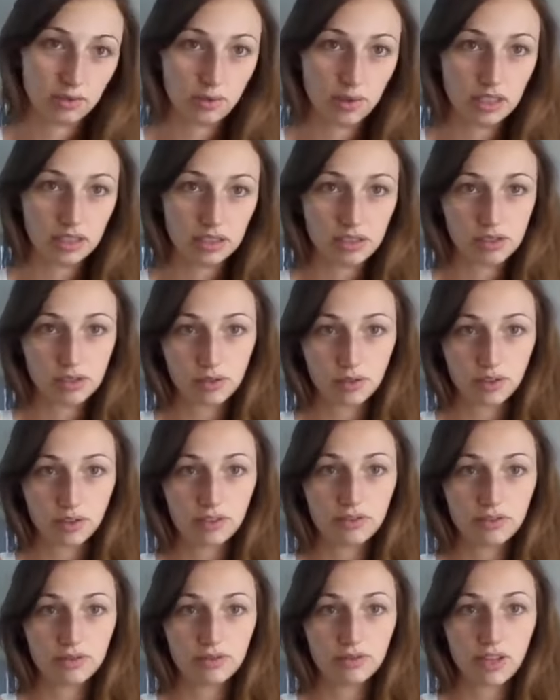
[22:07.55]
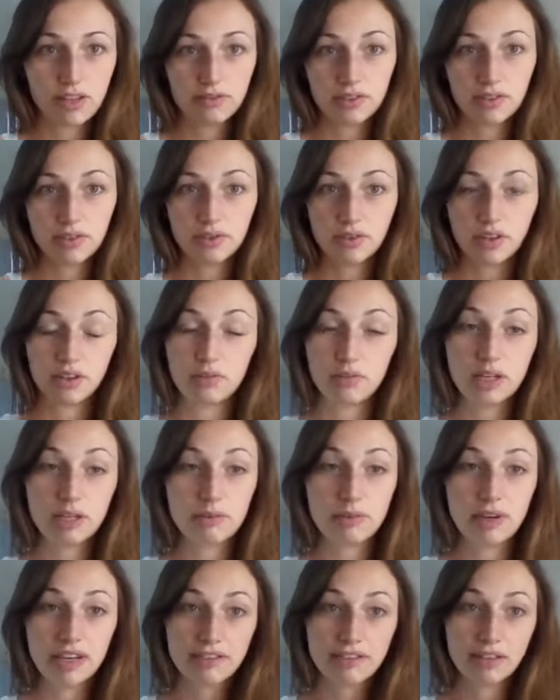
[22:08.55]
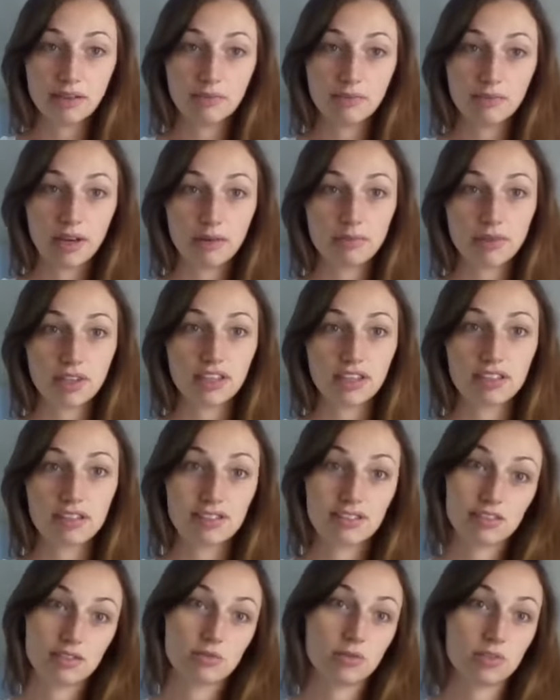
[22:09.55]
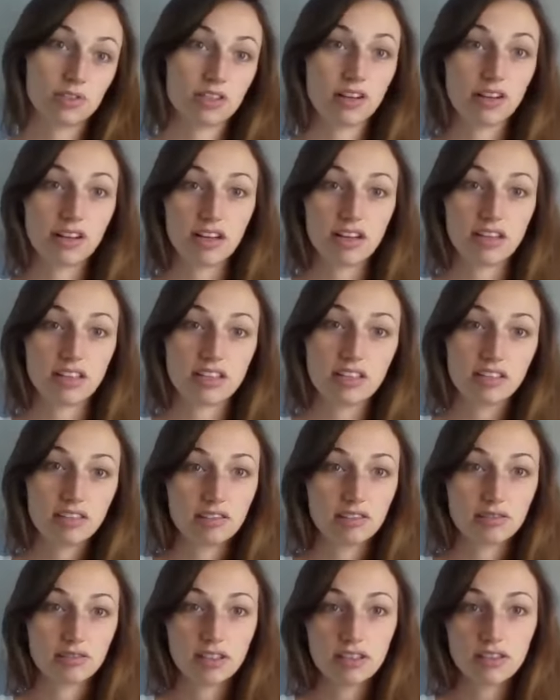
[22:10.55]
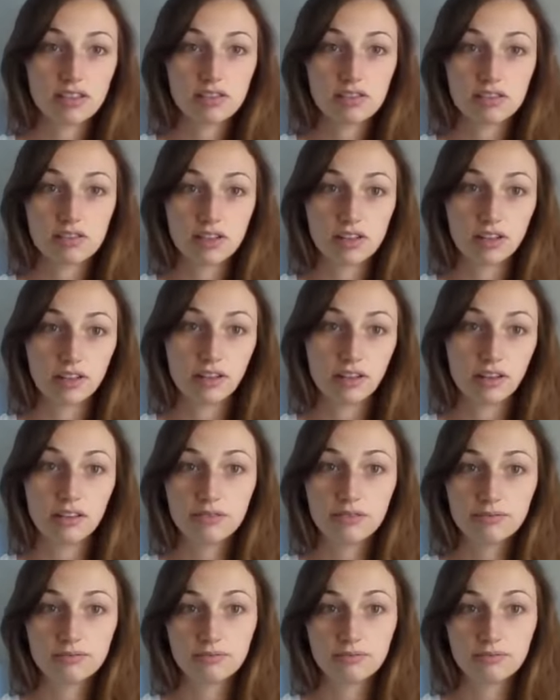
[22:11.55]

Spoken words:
what sort of revenue can we make from that, because this was our idea that we started.